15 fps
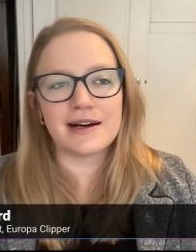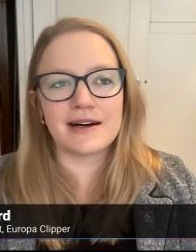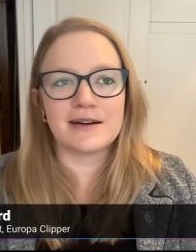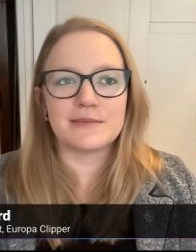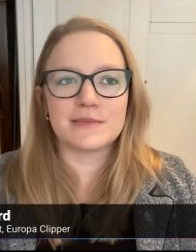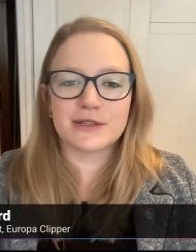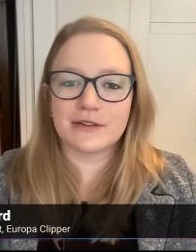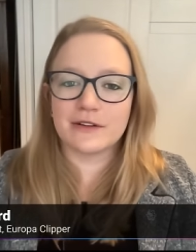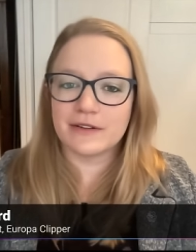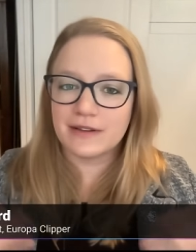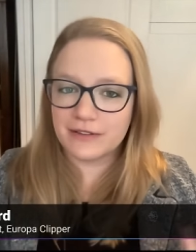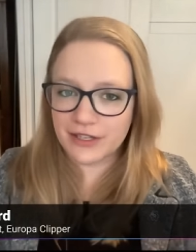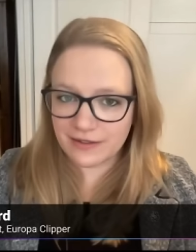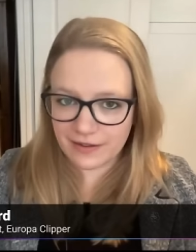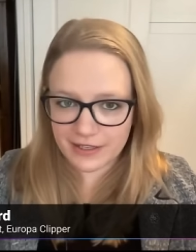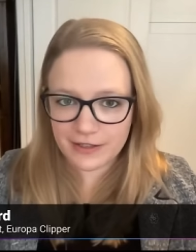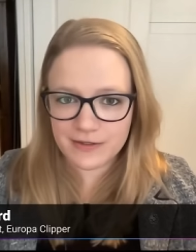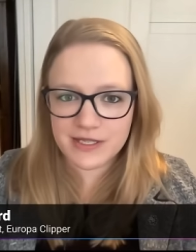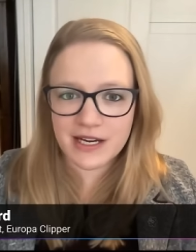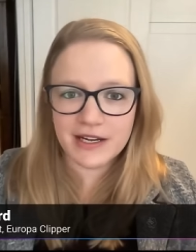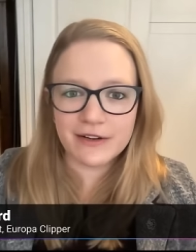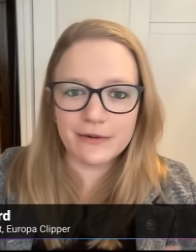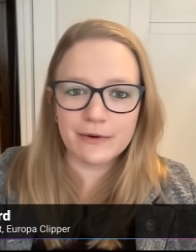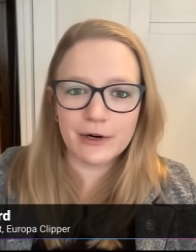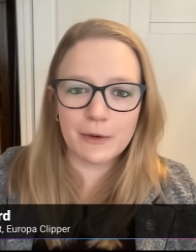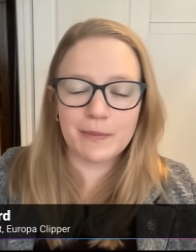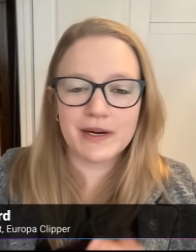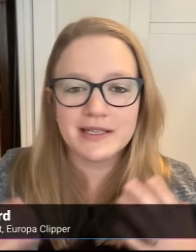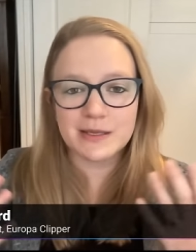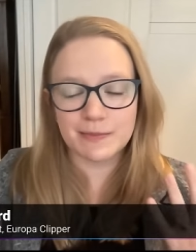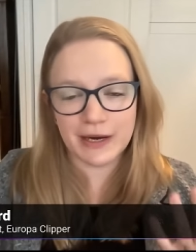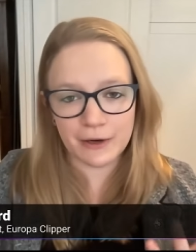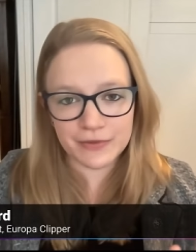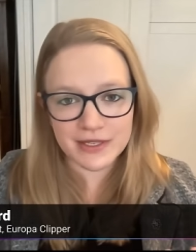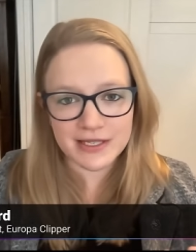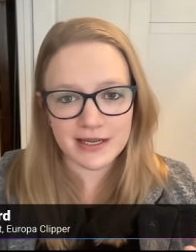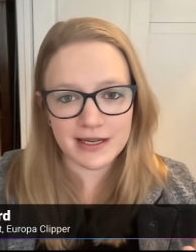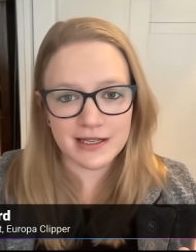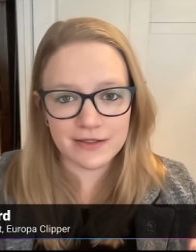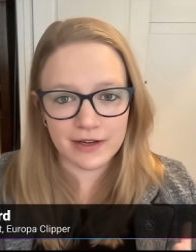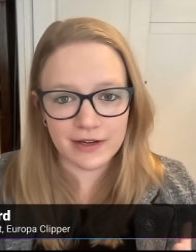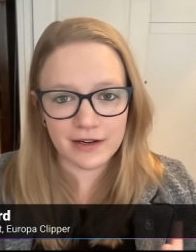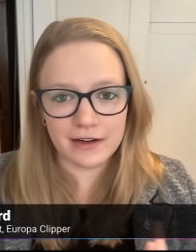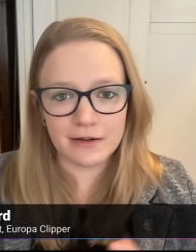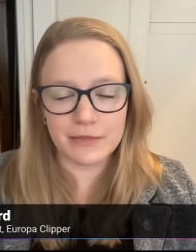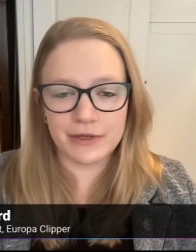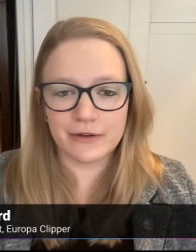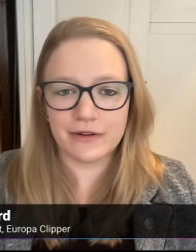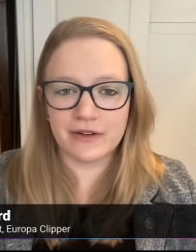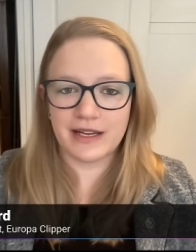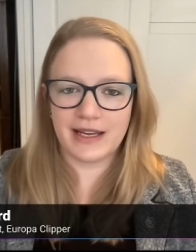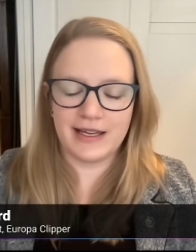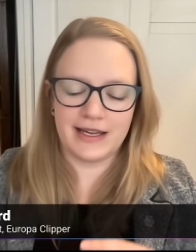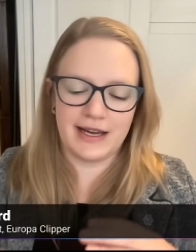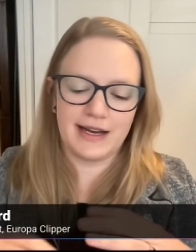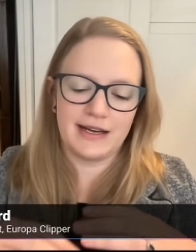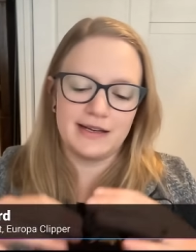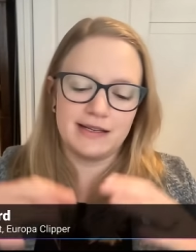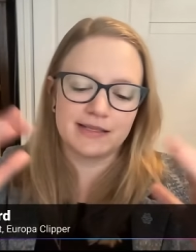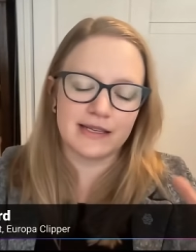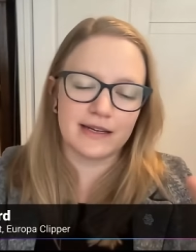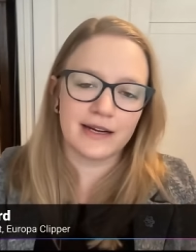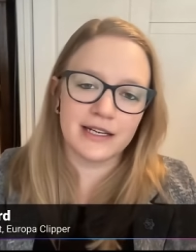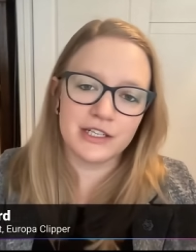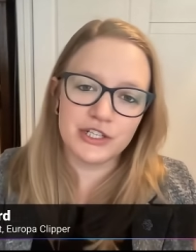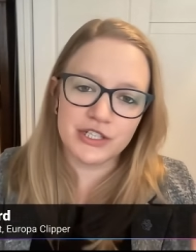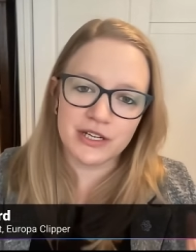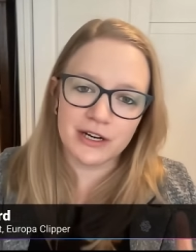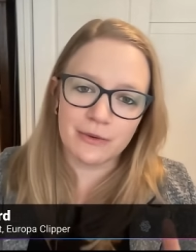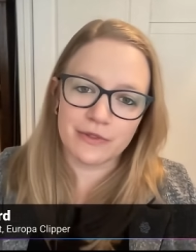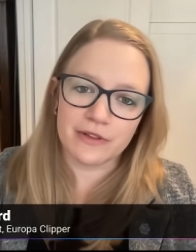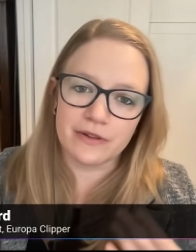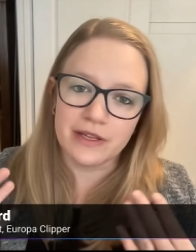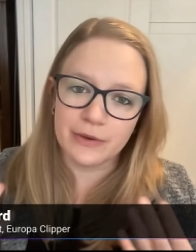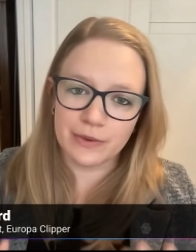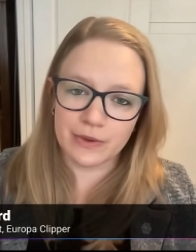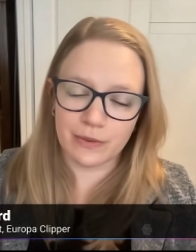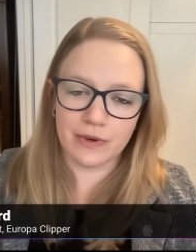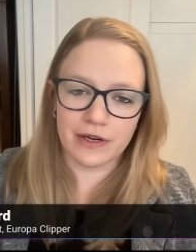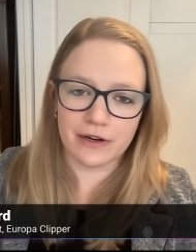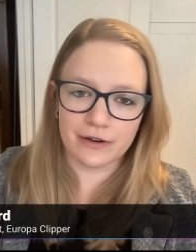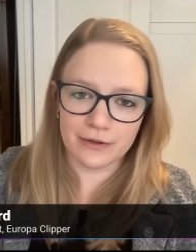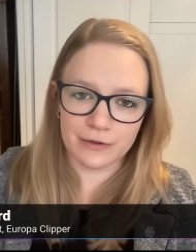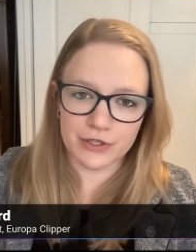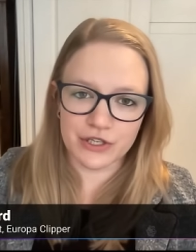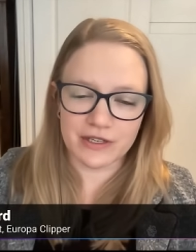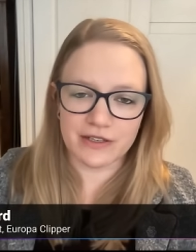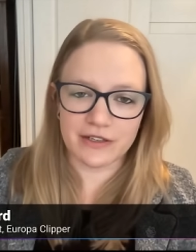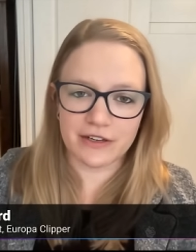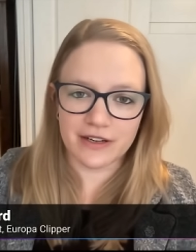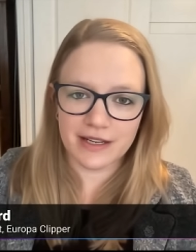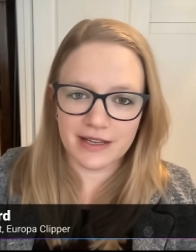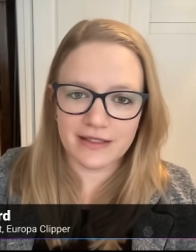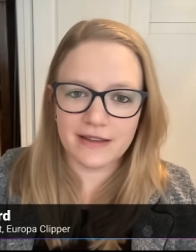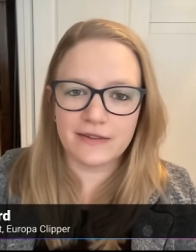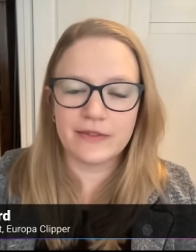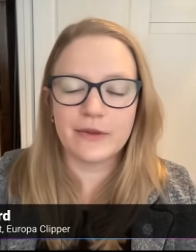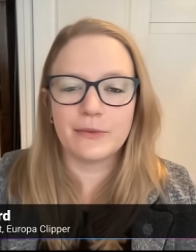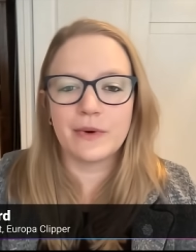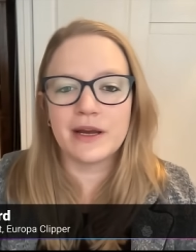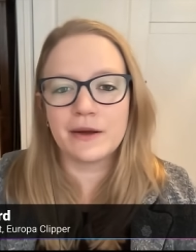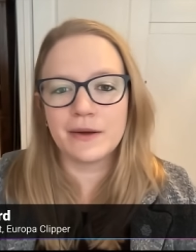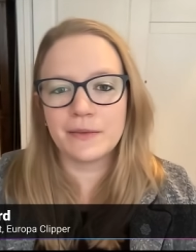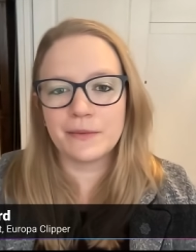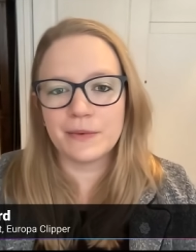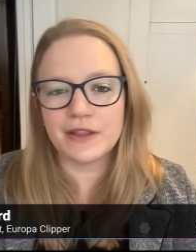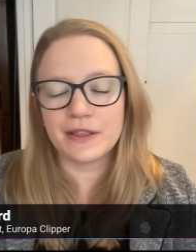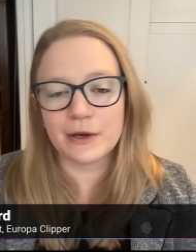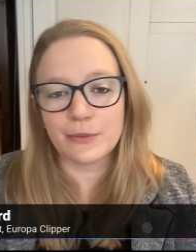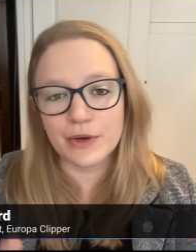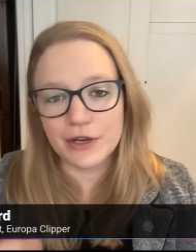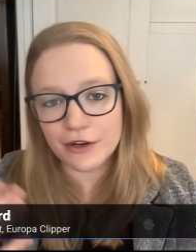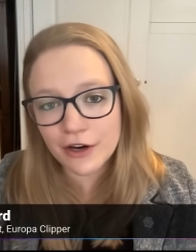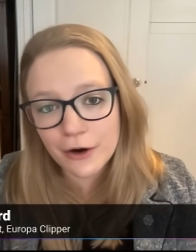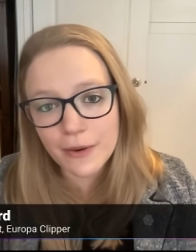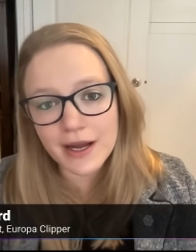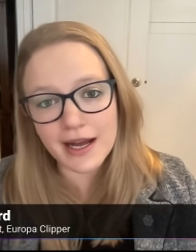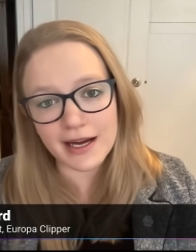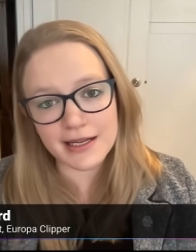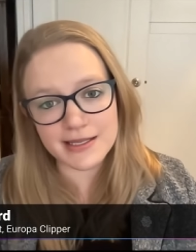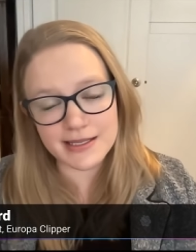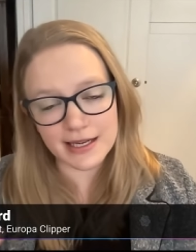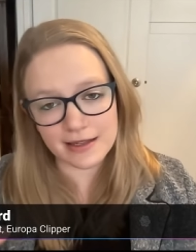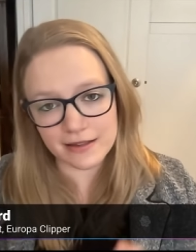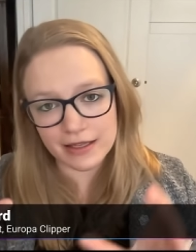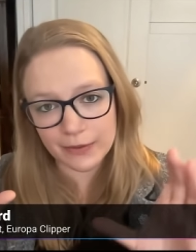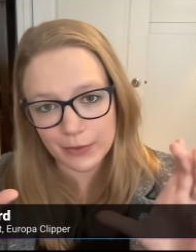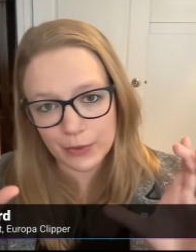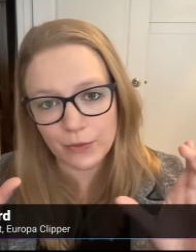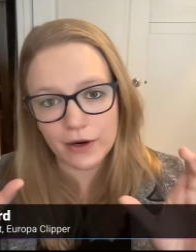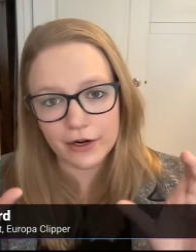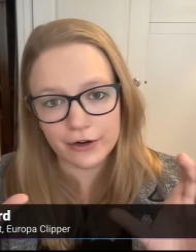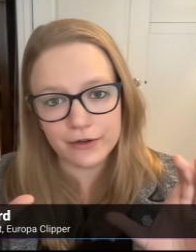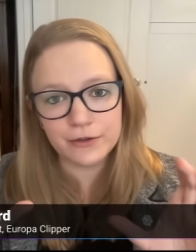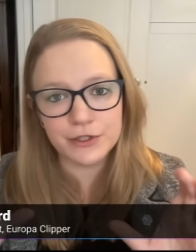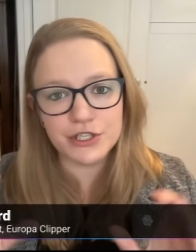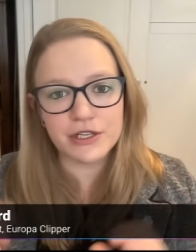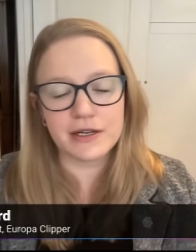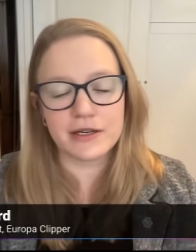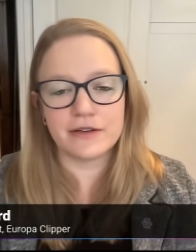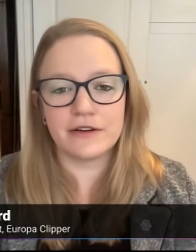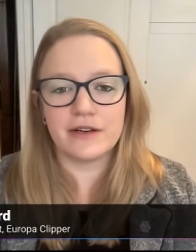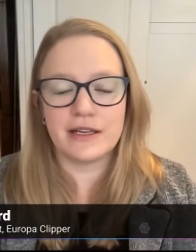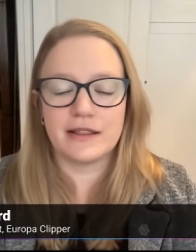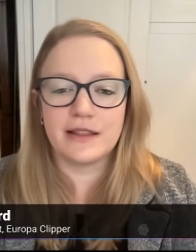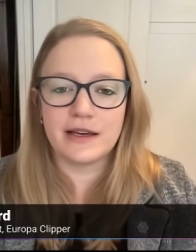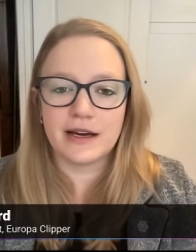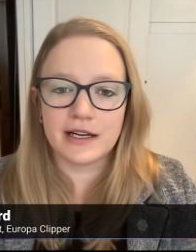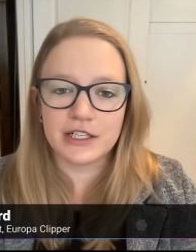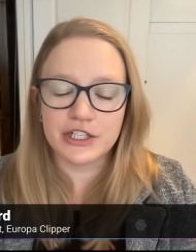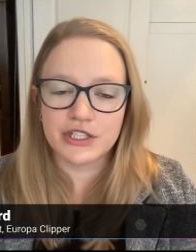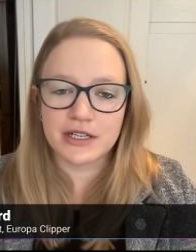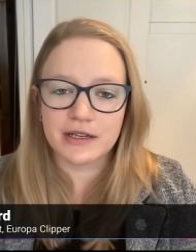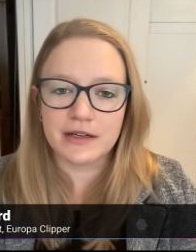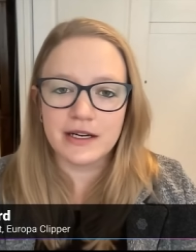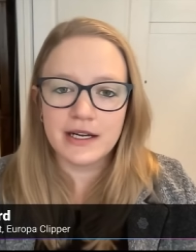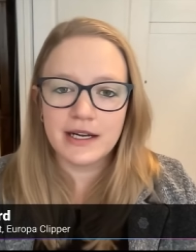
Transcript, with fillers: So like you said, Europa is about the size of our moon. It has an ice shell with a liquid water ocean underneath. And the way we think we know it has that liquid water ocean underneath the ice shell